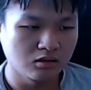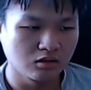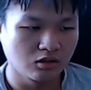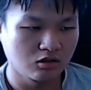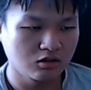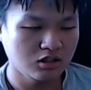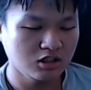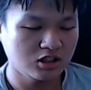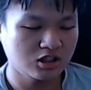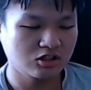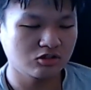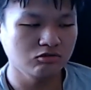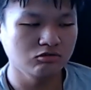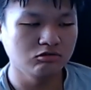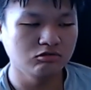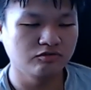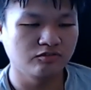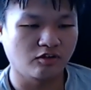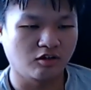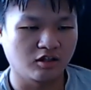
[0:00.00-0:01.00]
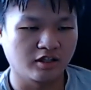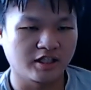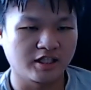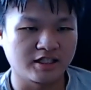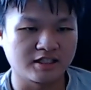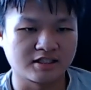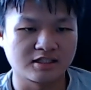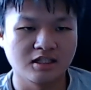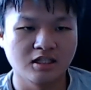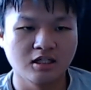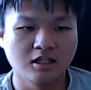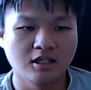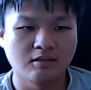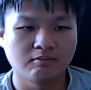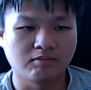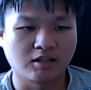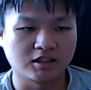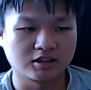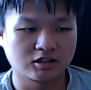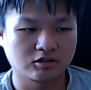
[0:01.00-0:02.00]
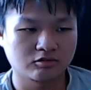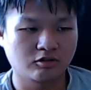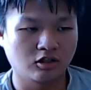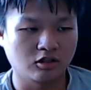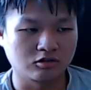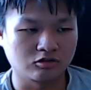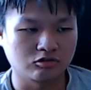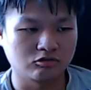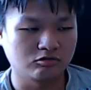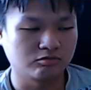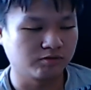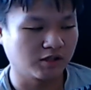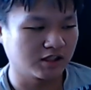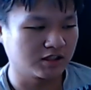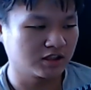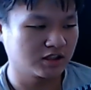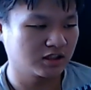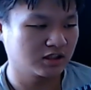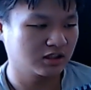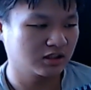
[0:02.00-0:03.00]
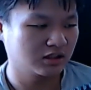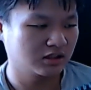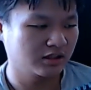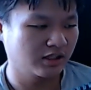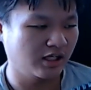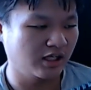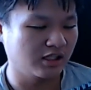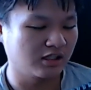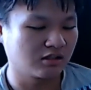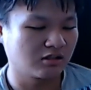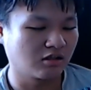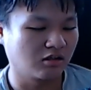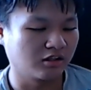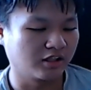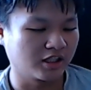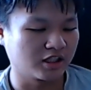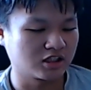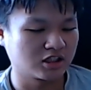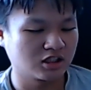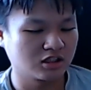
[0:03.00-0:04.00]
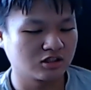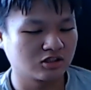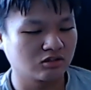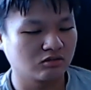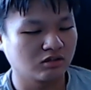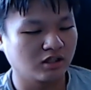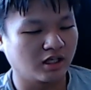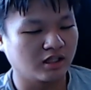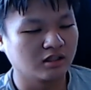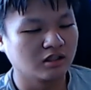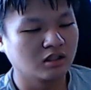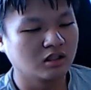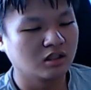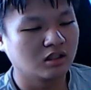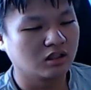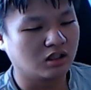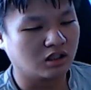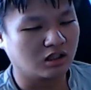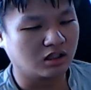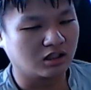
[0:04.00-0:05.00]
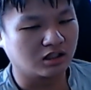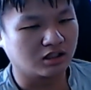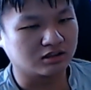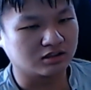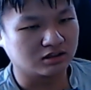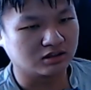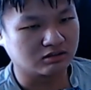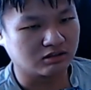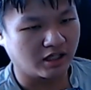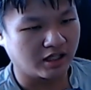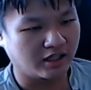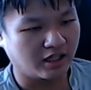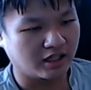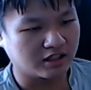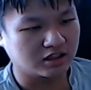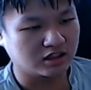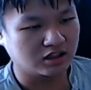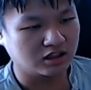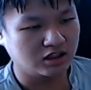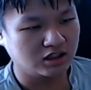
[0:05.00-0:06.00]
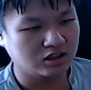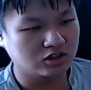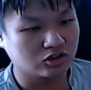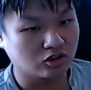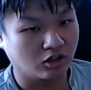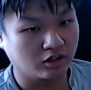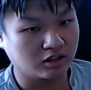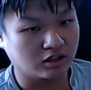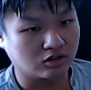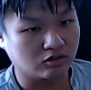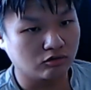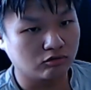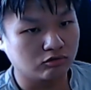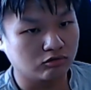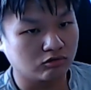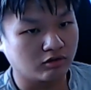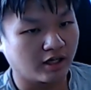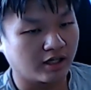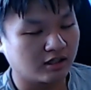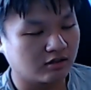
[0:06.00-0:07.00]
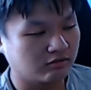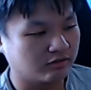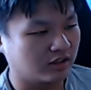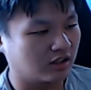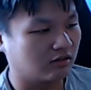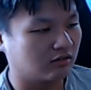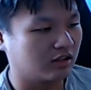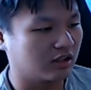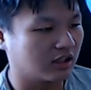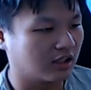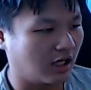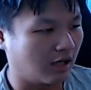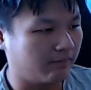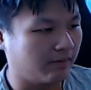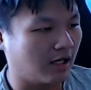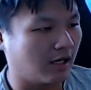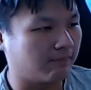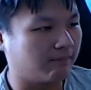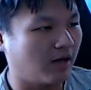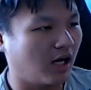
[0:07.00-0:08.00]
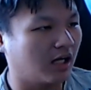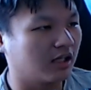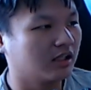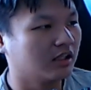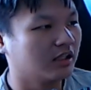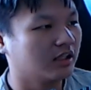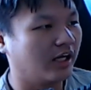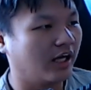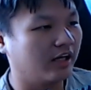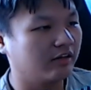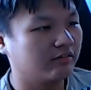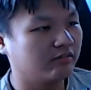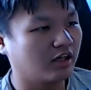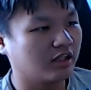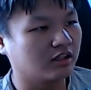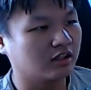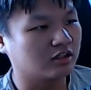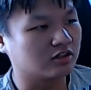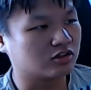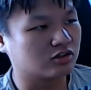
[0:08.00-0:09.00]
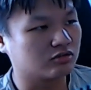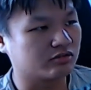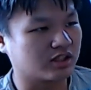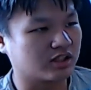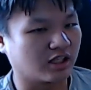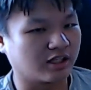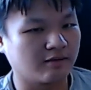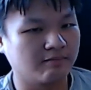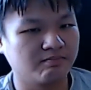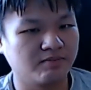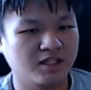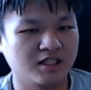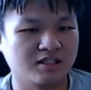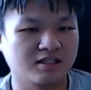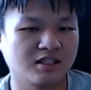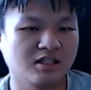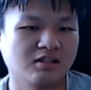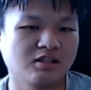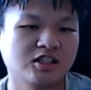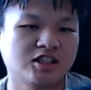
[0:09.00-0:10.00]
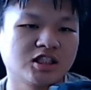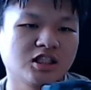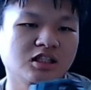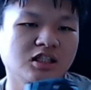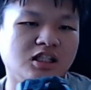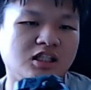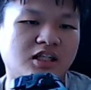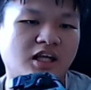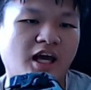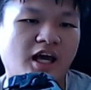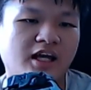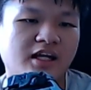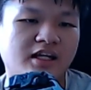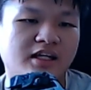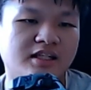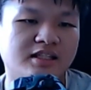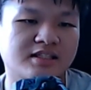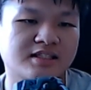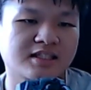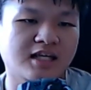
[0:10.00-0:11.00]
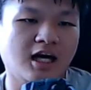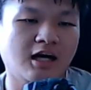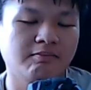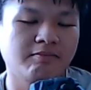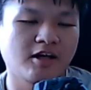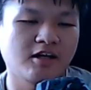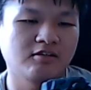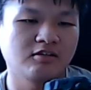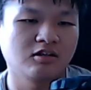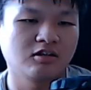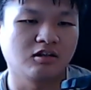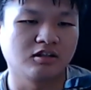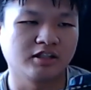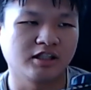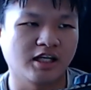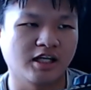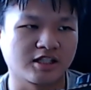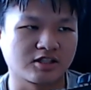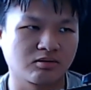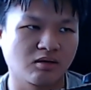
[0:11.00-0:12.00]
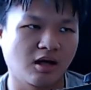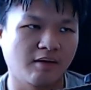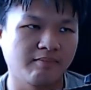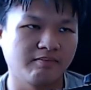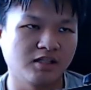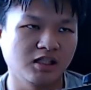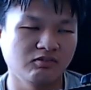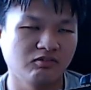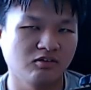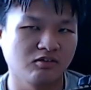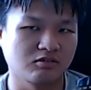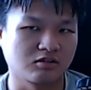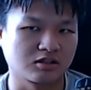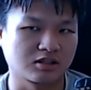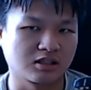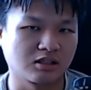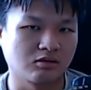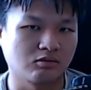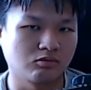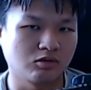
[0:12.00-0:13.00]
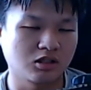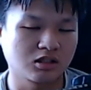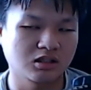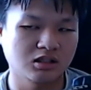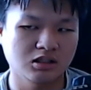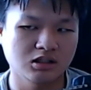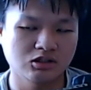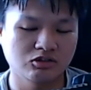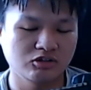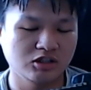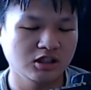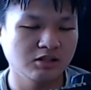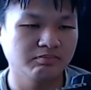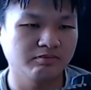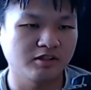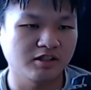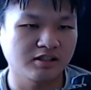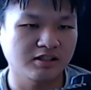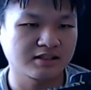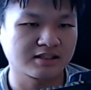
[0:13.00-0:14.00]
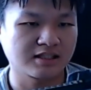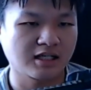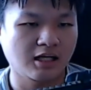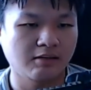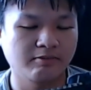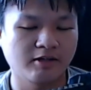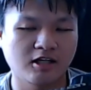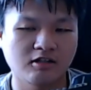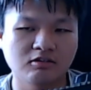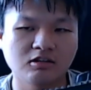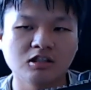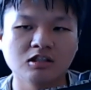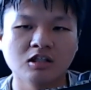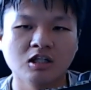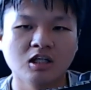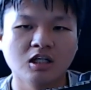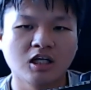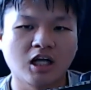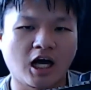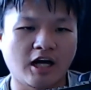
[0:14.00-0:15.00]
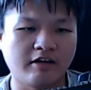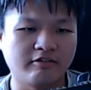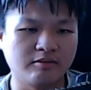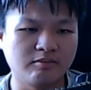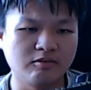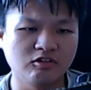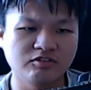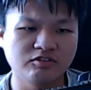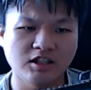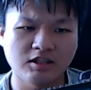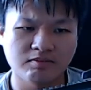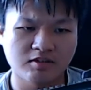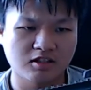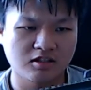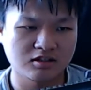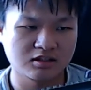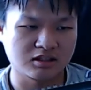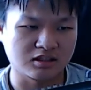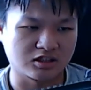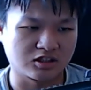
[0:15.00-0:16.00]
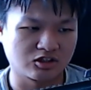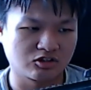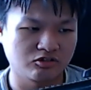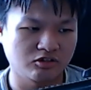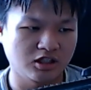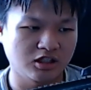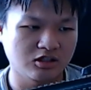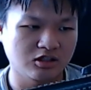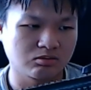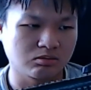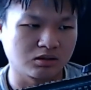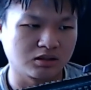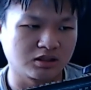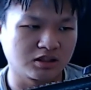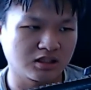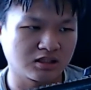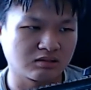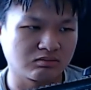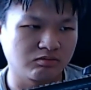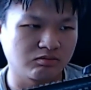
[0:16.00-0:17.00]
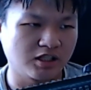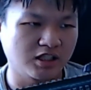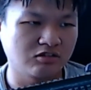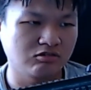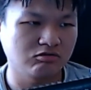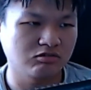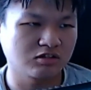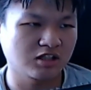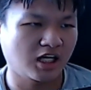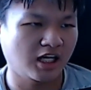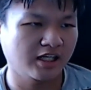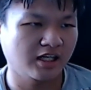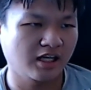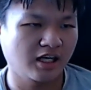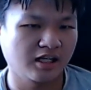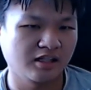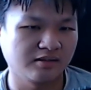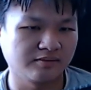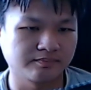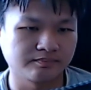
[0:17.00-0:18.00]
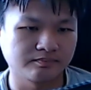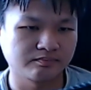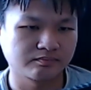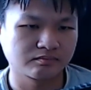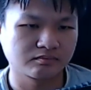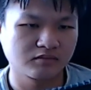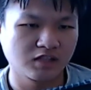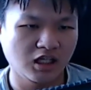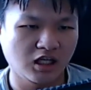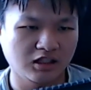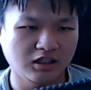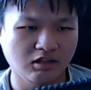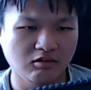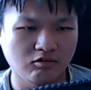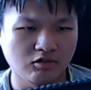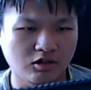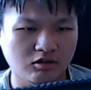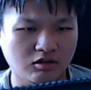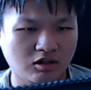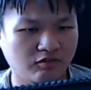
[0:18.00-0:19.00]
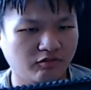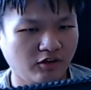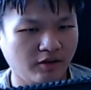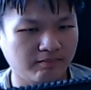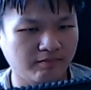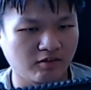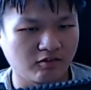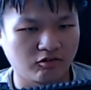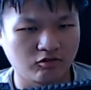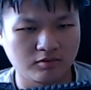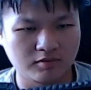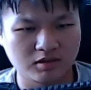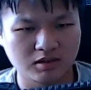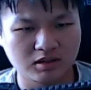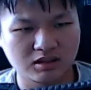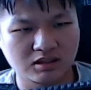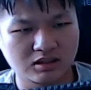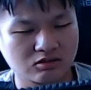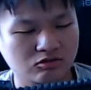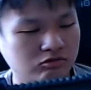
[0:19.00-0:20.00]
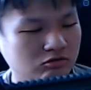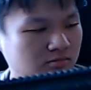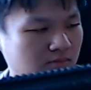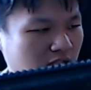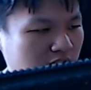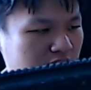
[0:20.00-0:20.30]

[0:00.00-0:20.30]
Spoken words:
longer screw for his plunger rod to plunger head connection, so that you can actually join the two together without it coming apart. And right now it shoots like a beast. Initially it had a scar barrel on it as well. I believe it was a worker 3D printed scar barrel. I removed it because the strings were just way too tight, and yeah, that will affect performance too